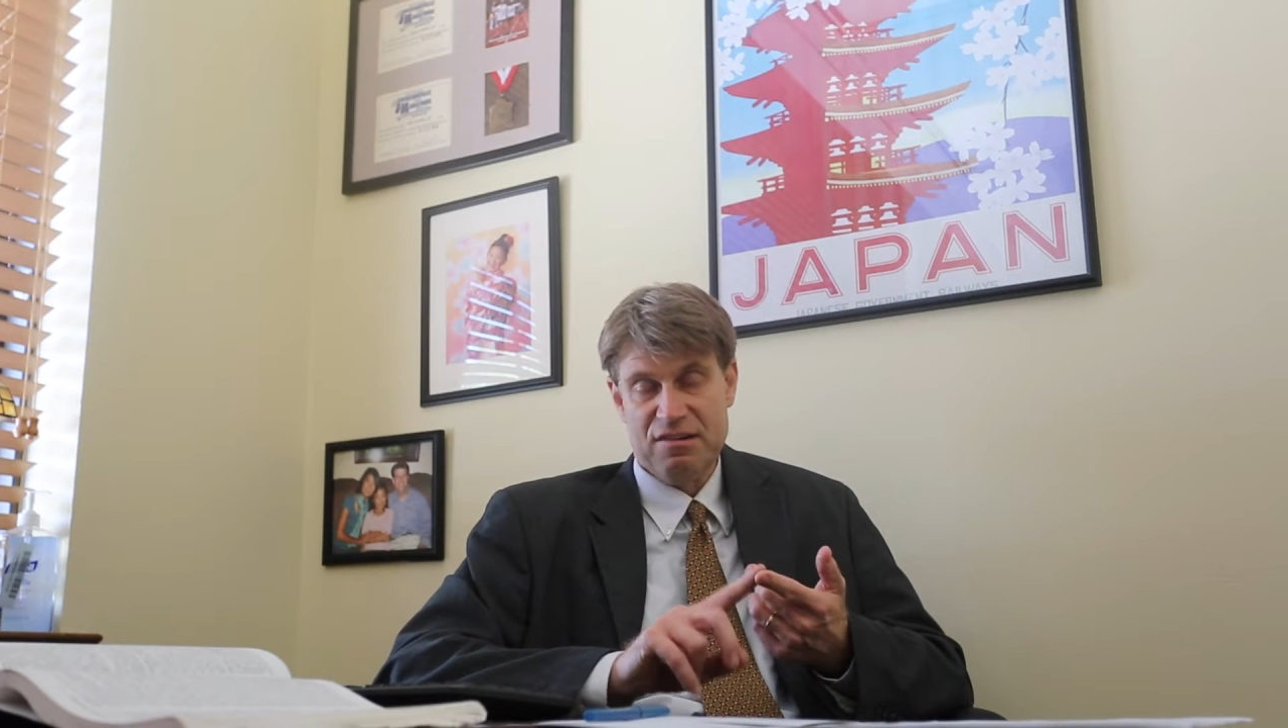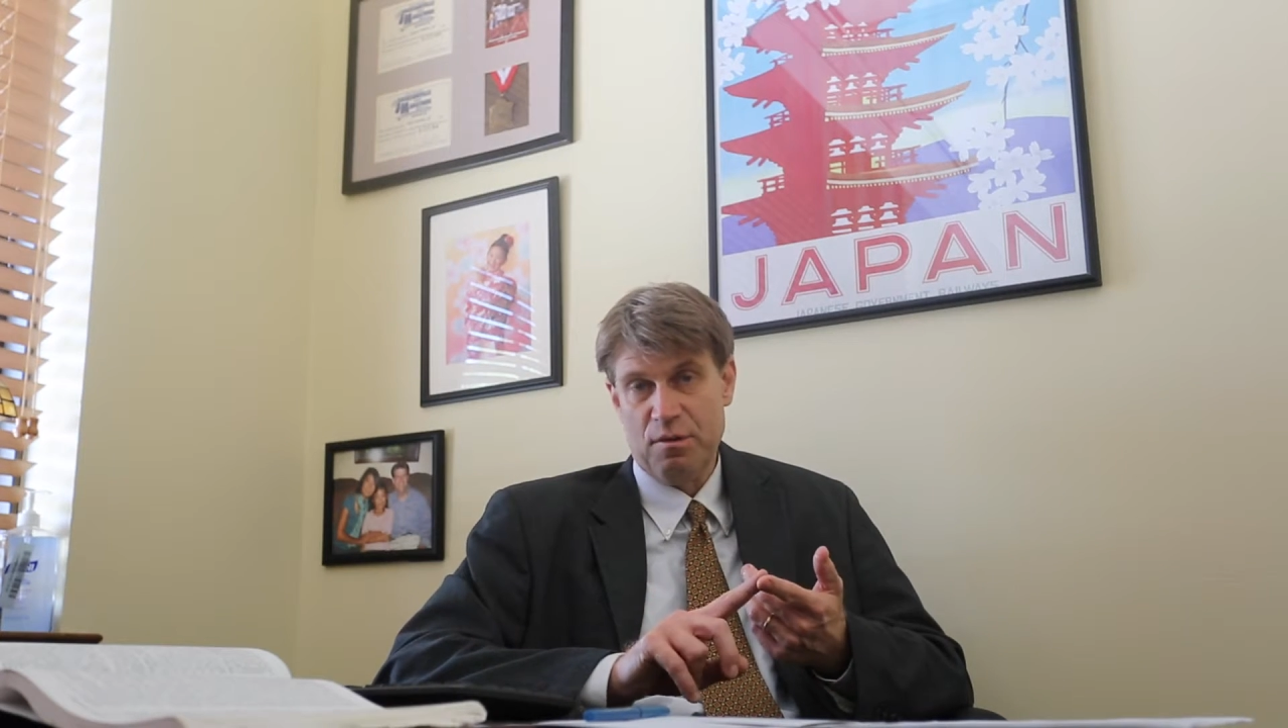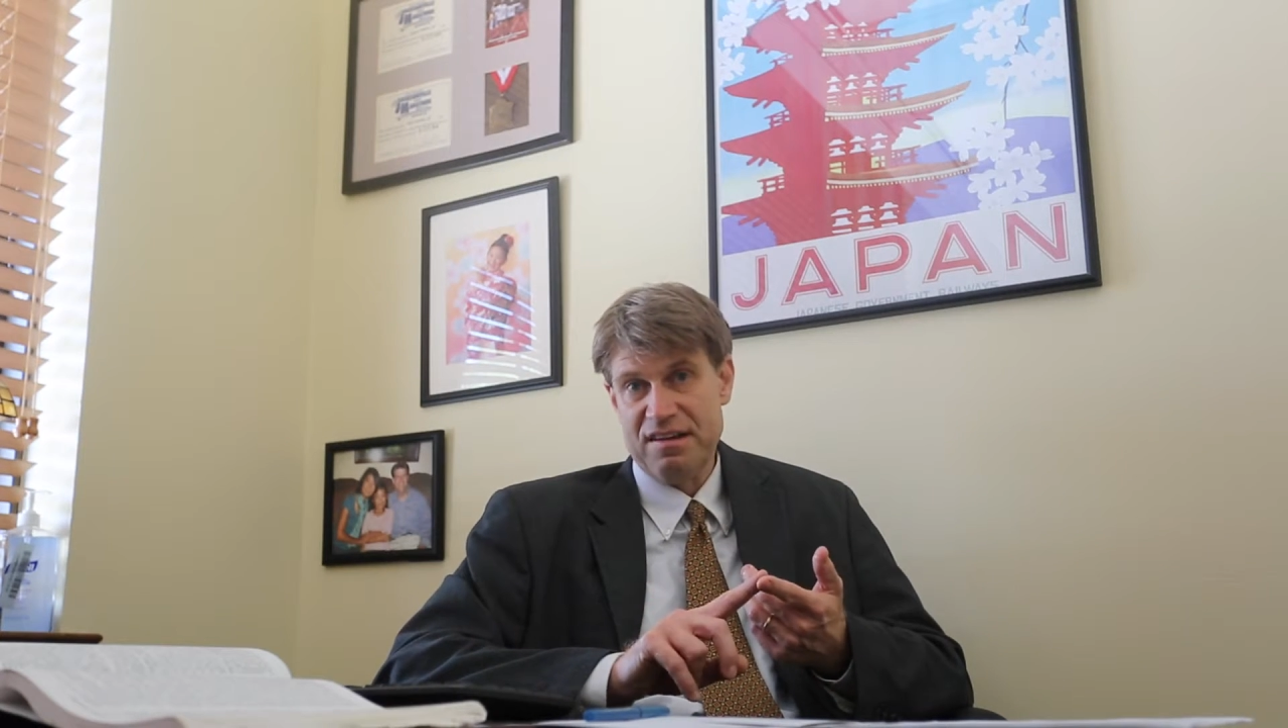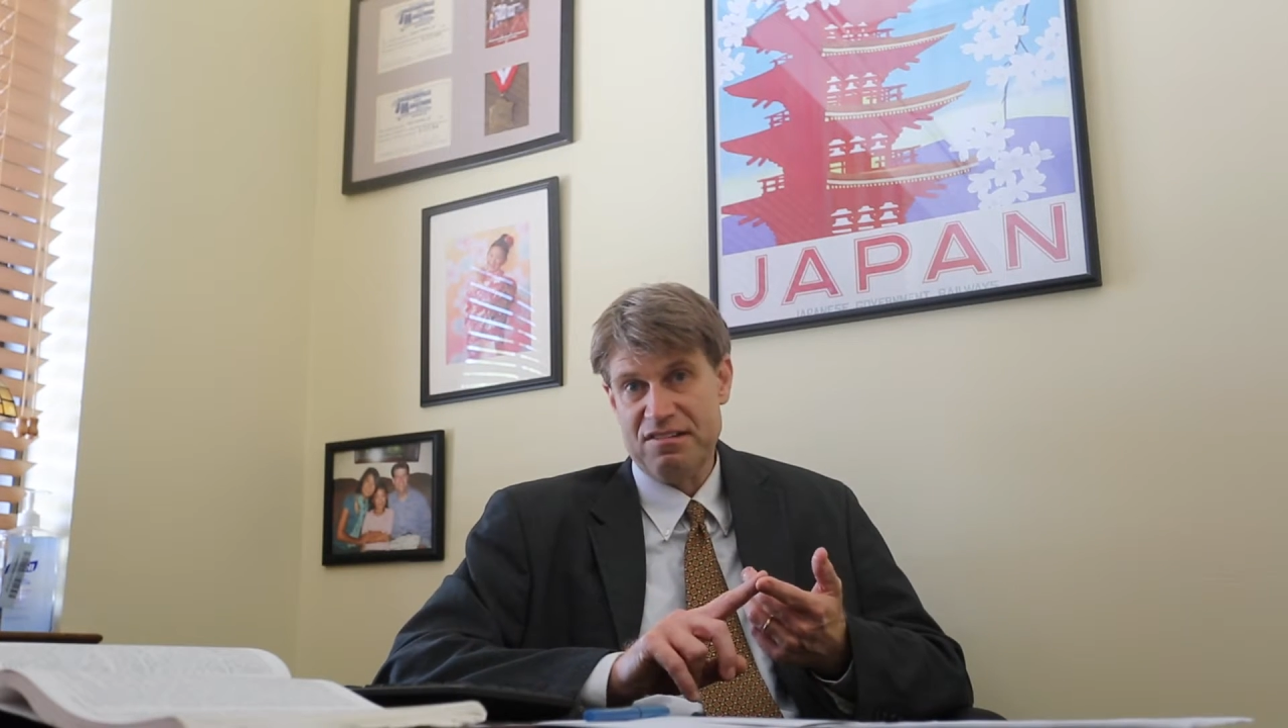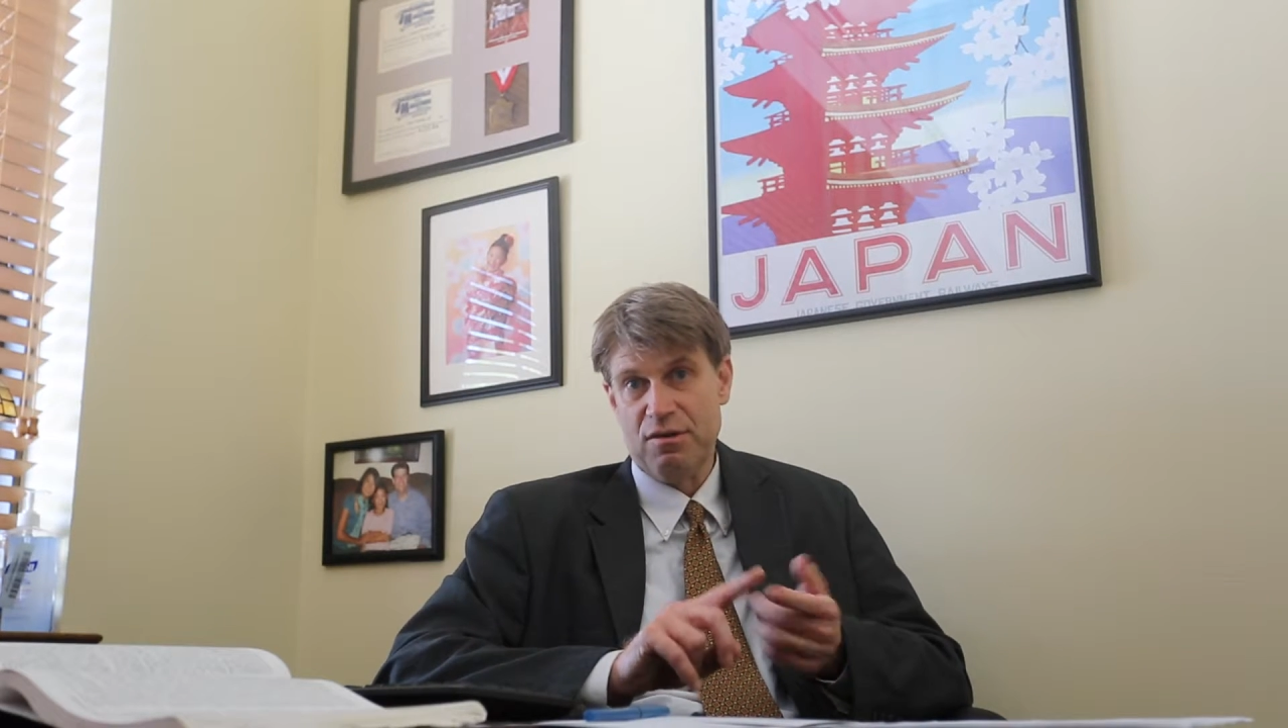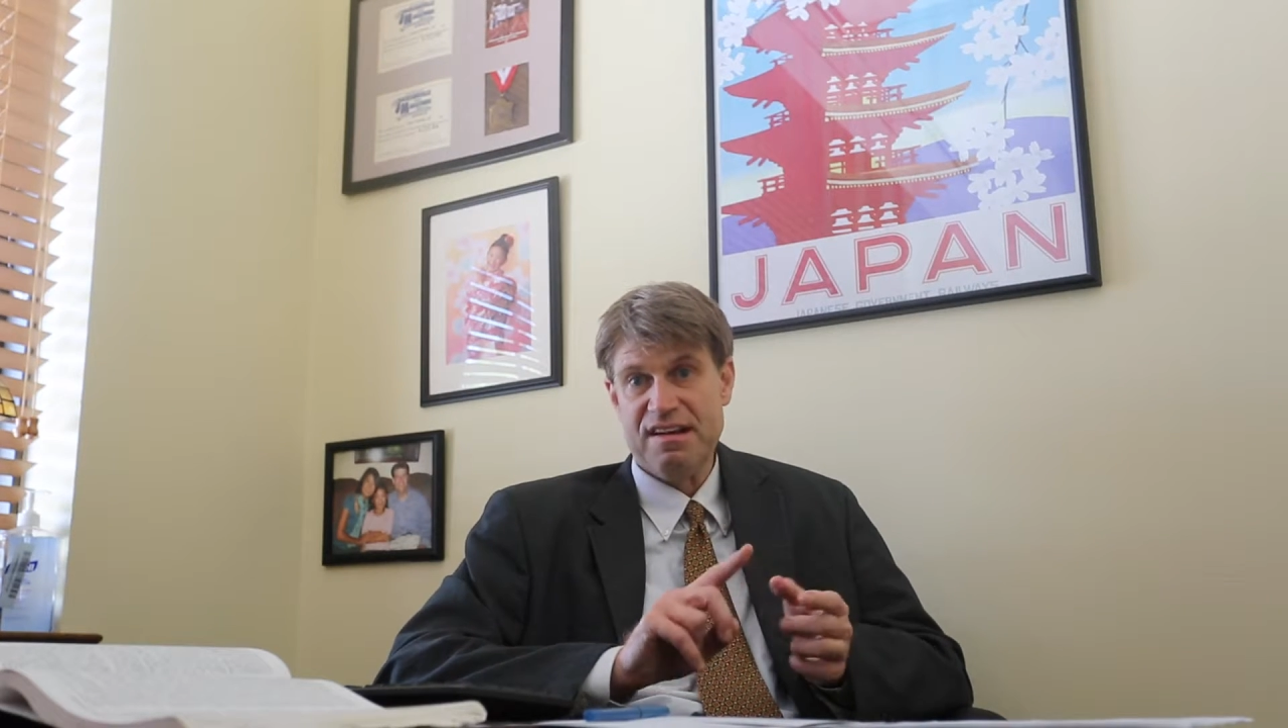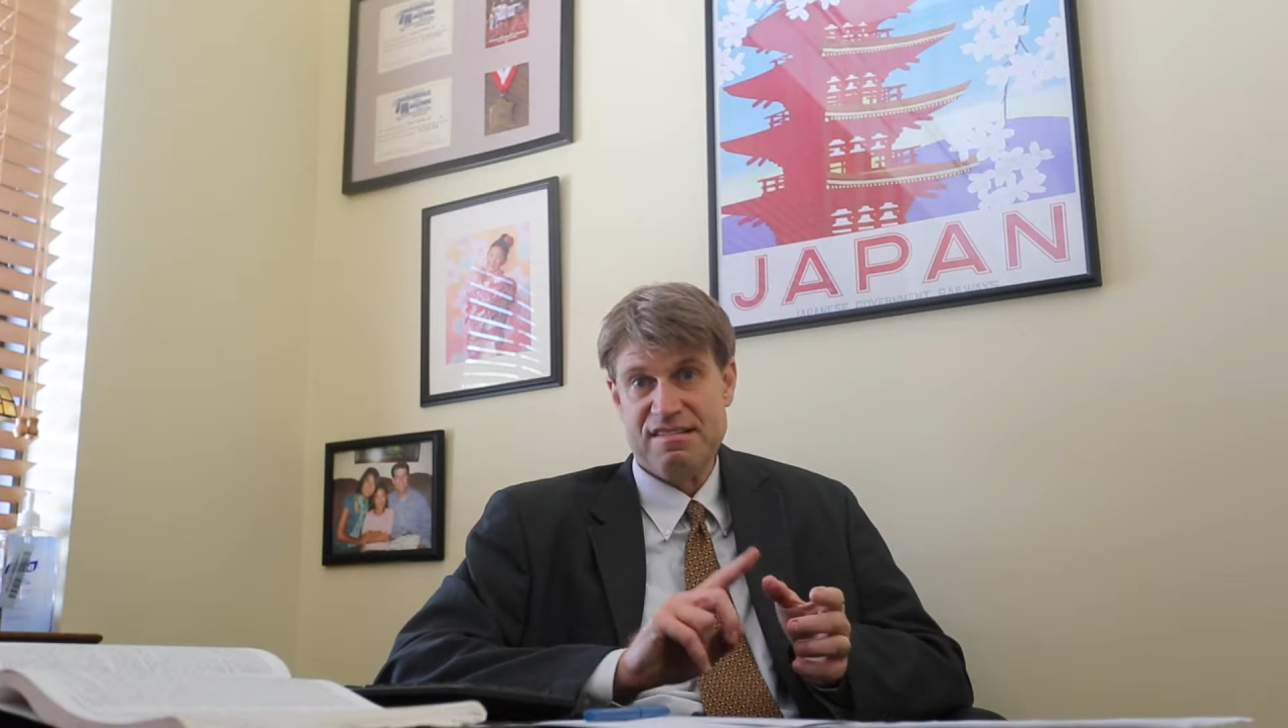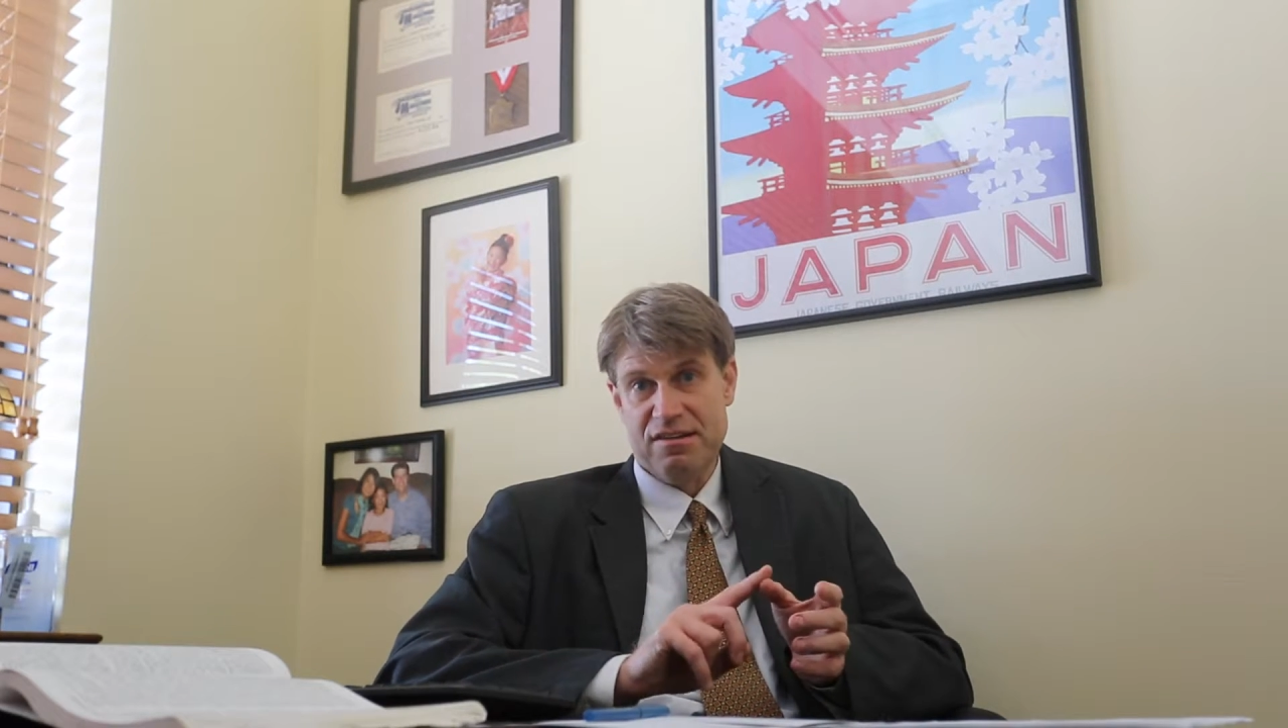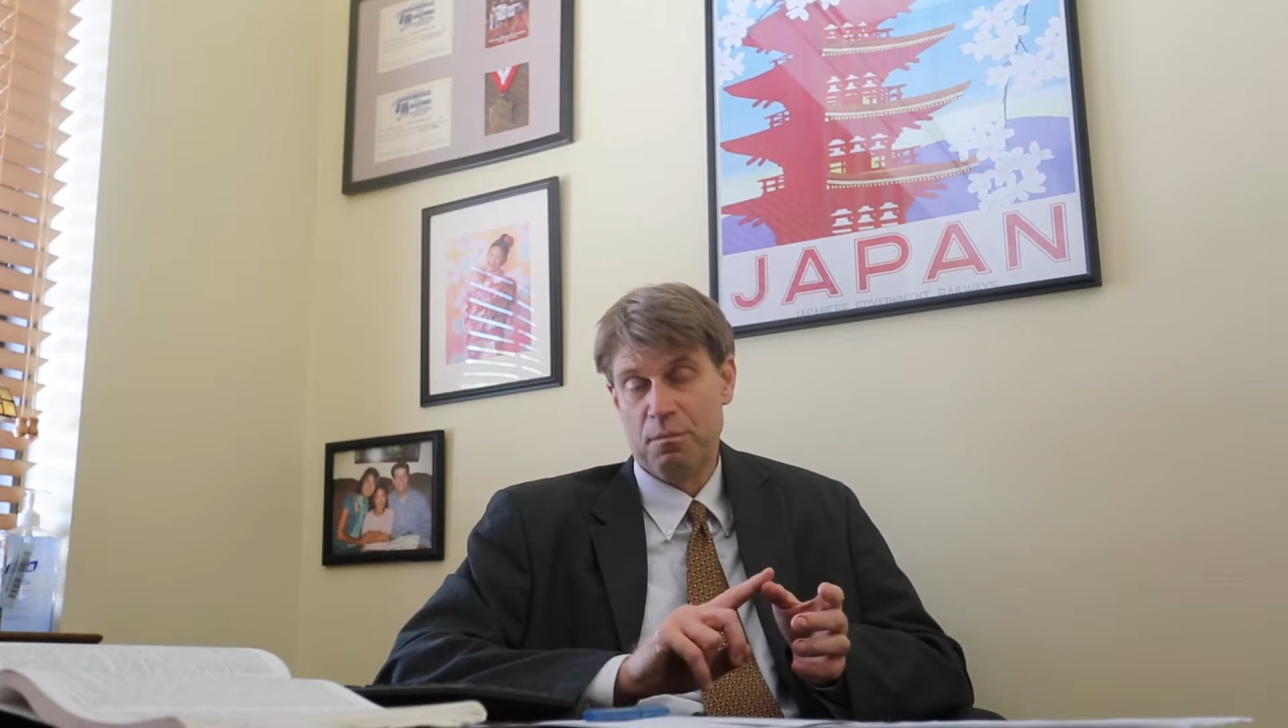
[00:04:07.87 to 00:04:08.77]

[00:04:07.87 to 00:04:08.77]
your registration,